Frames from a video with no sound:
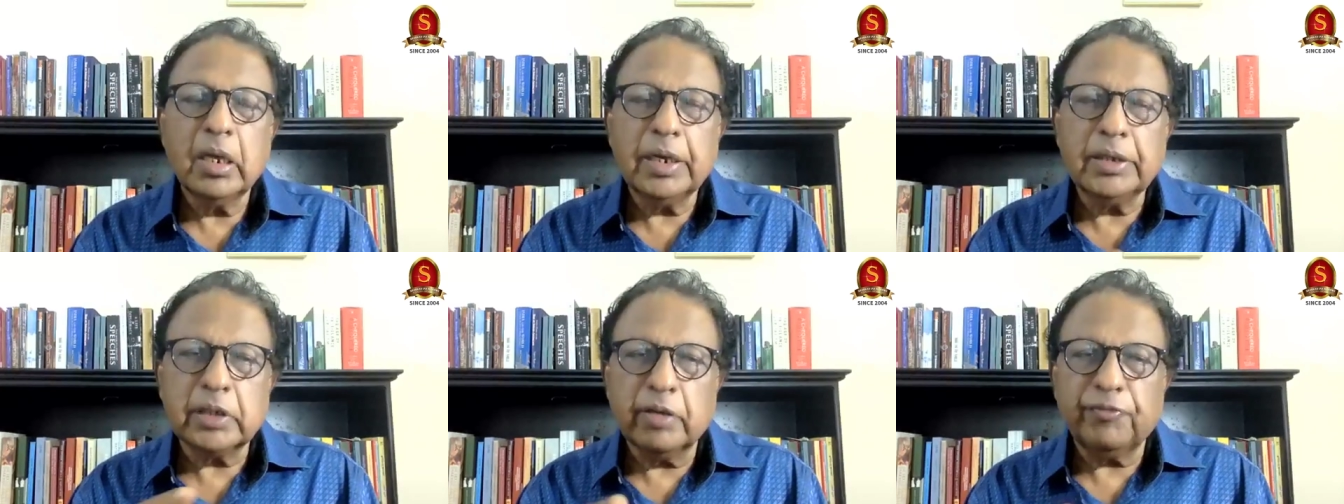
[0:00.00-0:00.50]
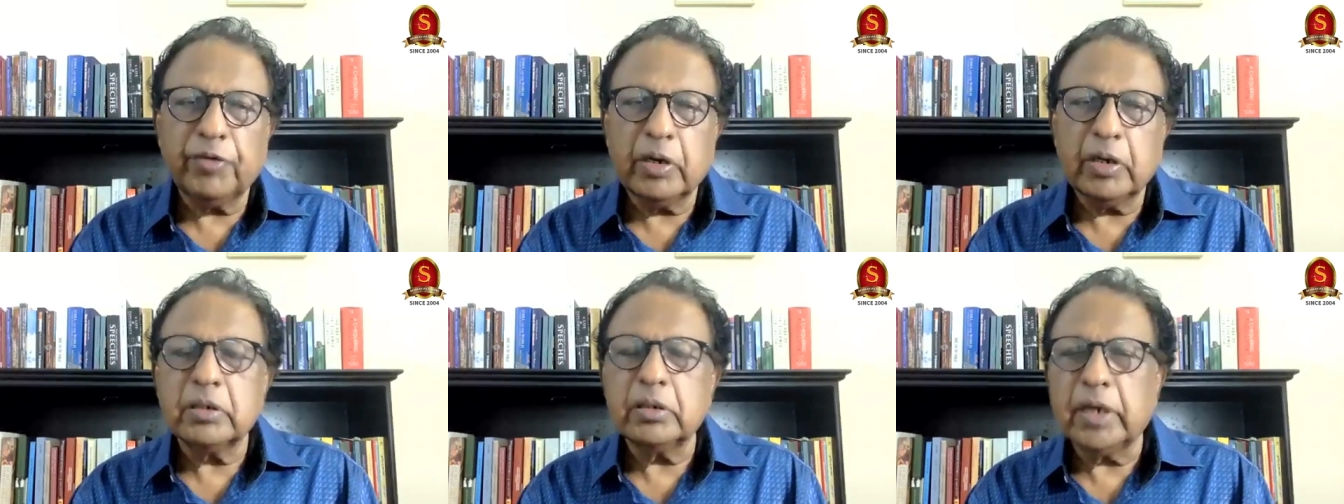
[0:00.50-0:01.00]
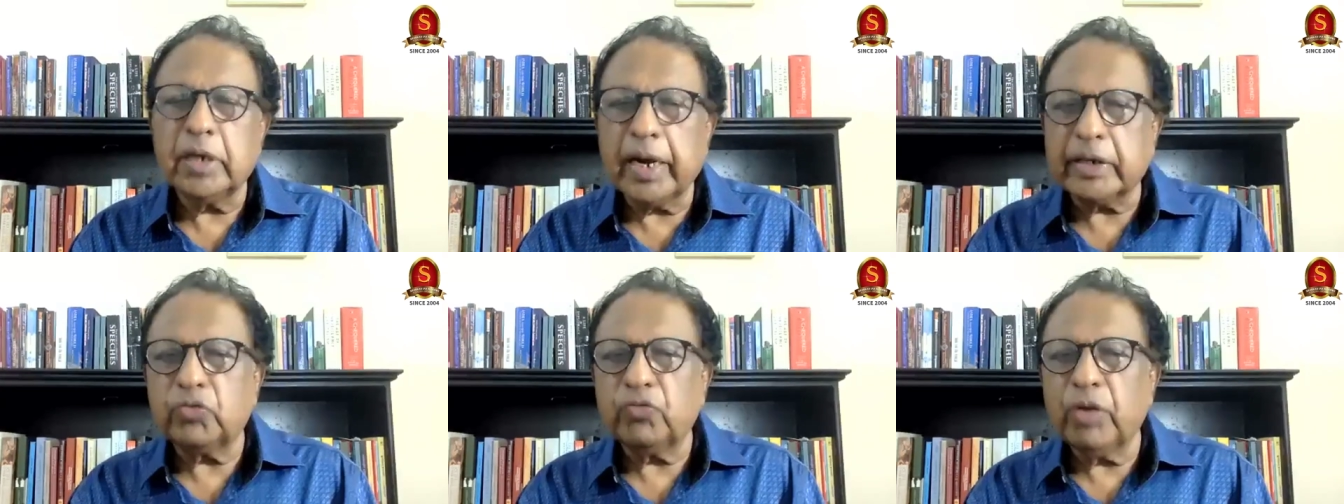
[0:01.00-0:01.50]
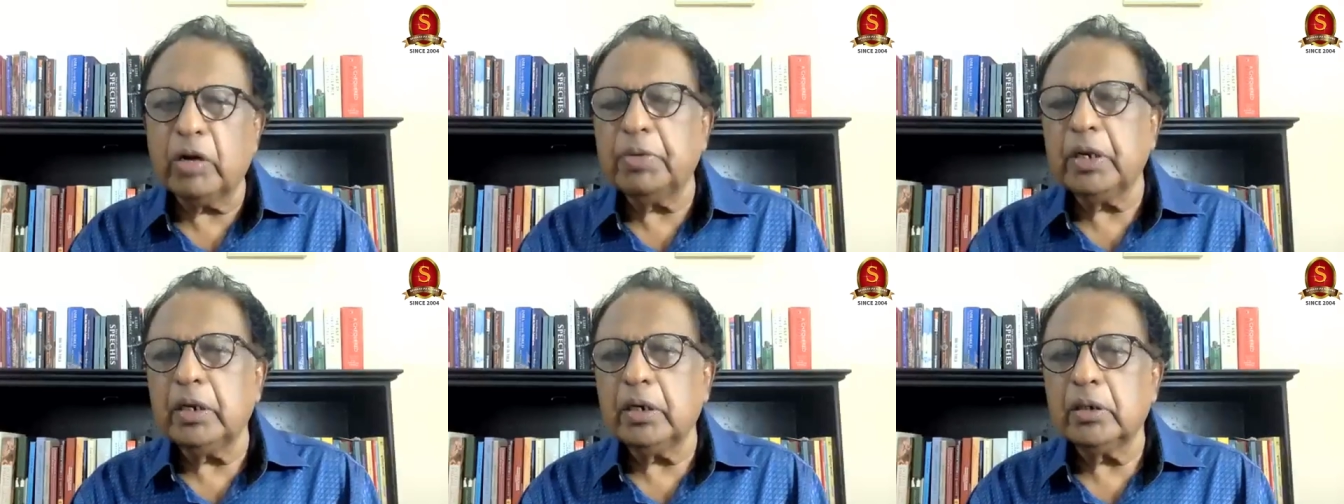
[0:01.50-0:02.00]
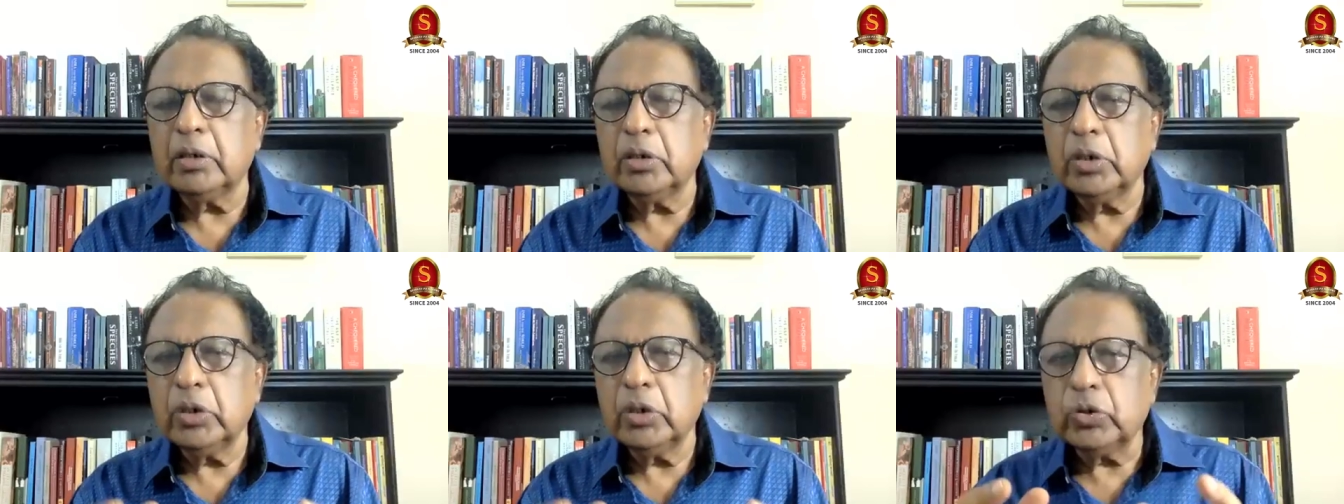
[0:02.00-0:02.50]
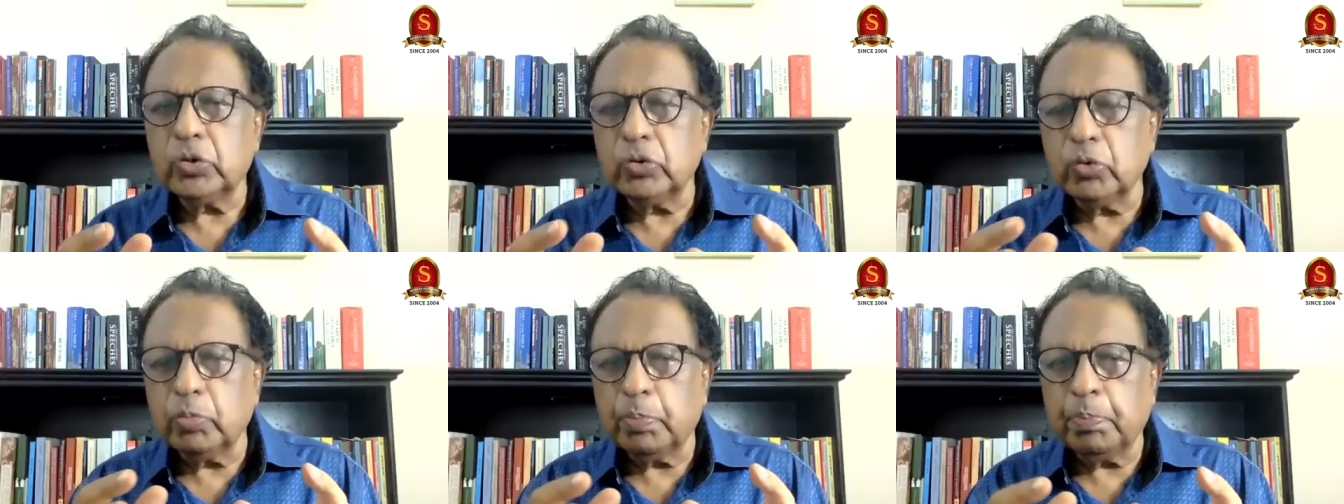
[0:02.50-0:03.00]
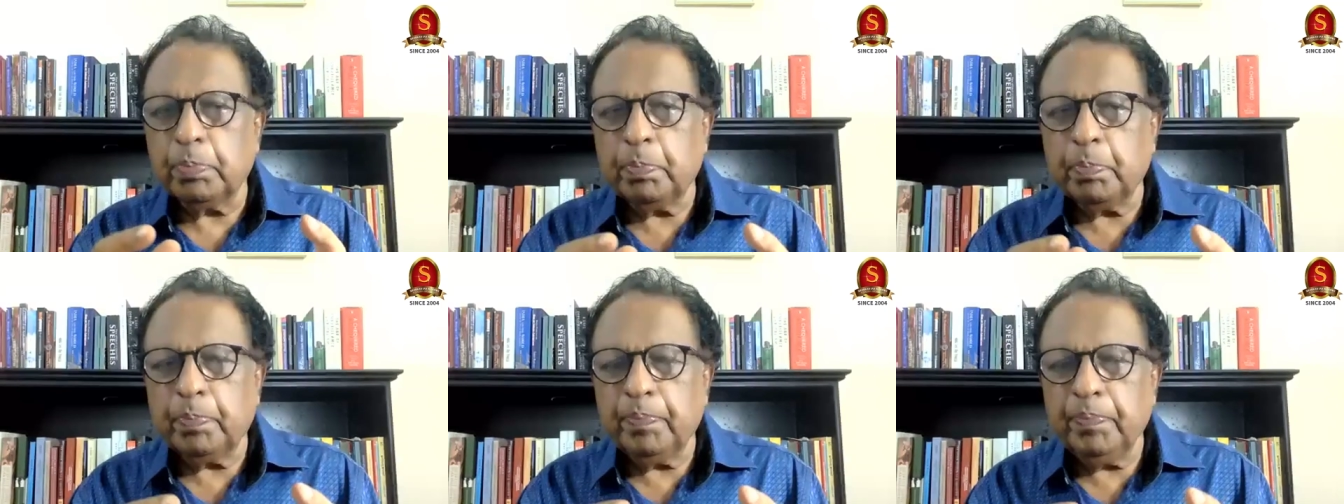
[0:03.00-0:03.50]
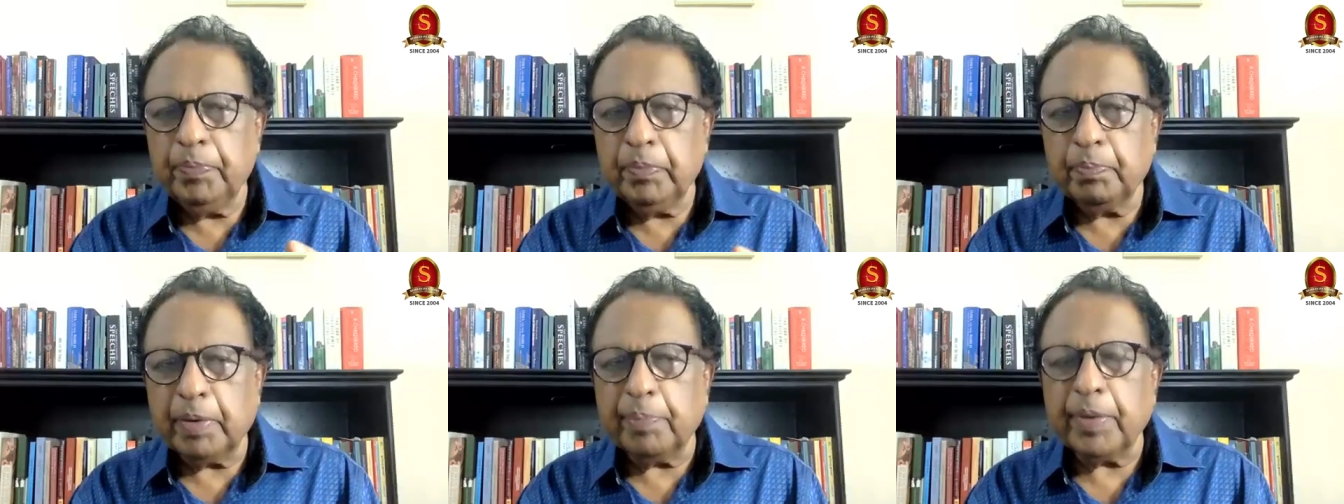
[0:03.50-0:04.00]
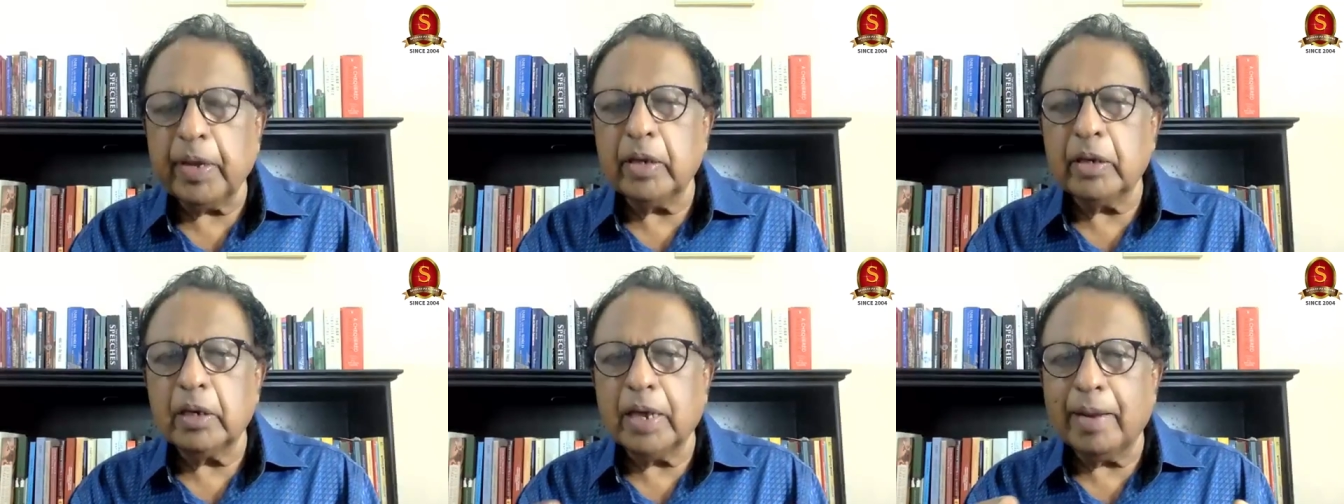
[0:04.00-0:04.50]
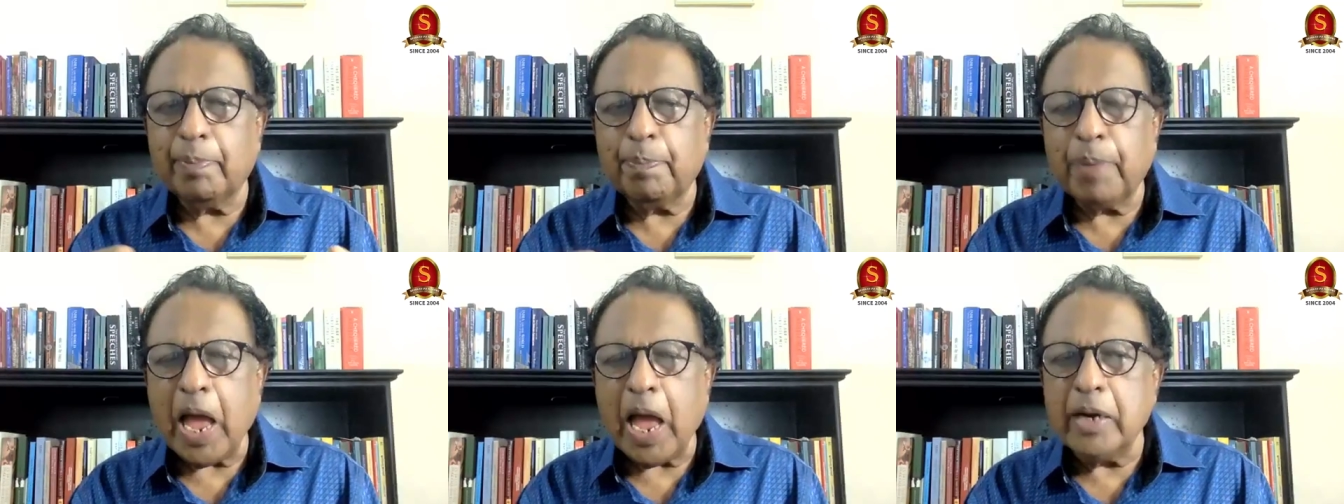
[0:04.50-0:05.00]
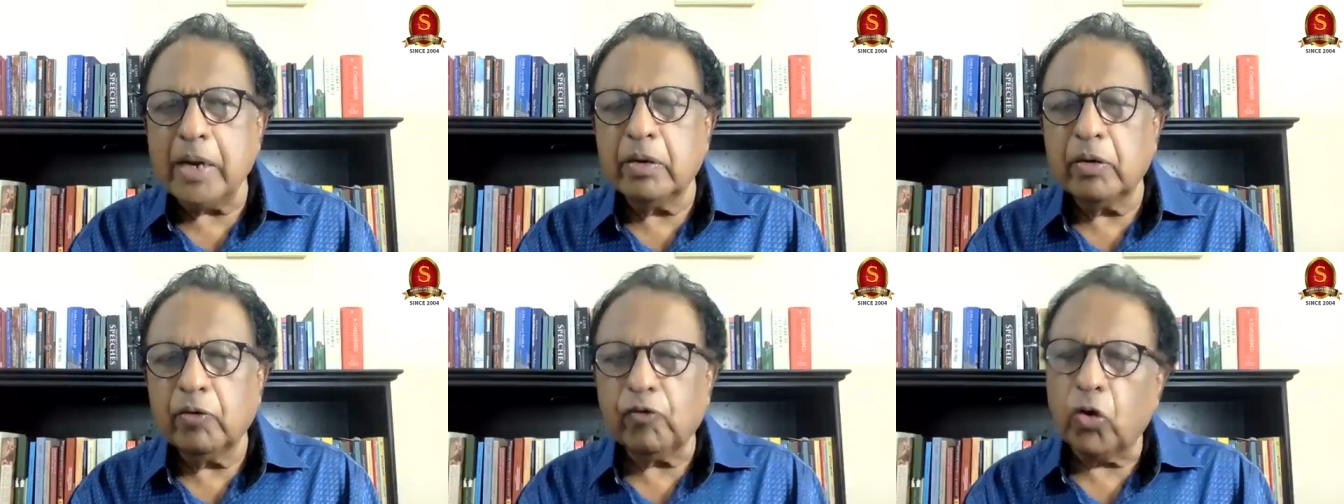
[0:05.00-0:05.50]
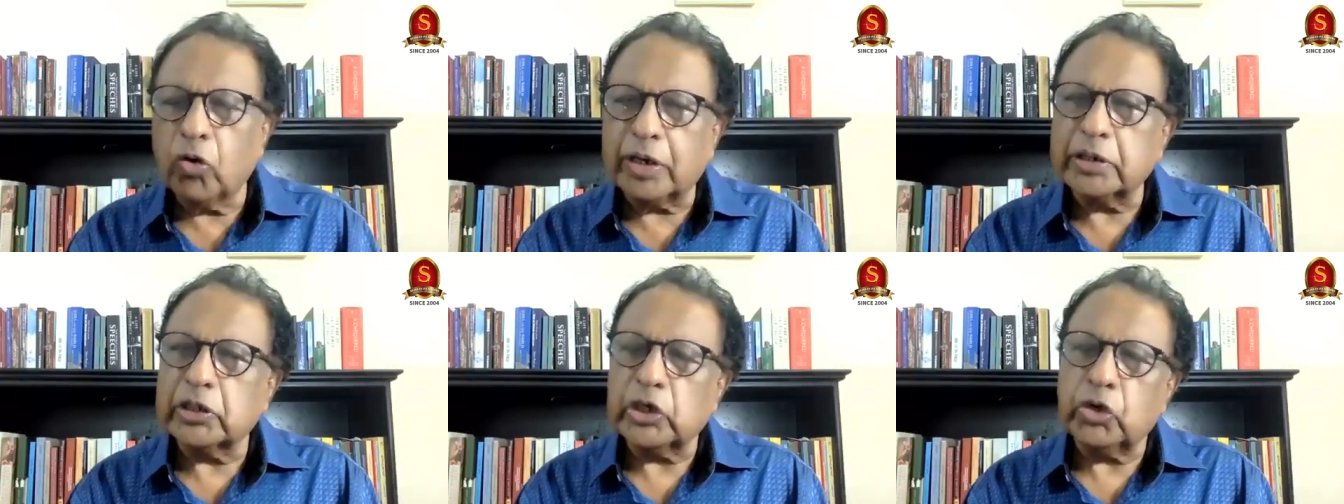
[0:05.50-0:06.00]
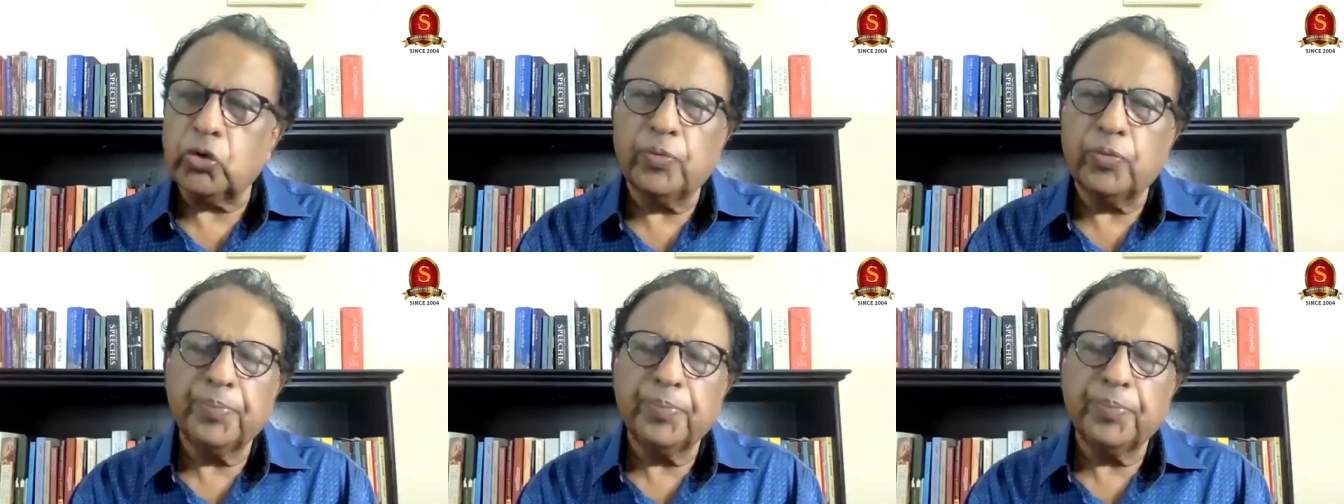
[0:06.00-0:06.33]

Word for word: his effort next will be to prepare a plan for rescue.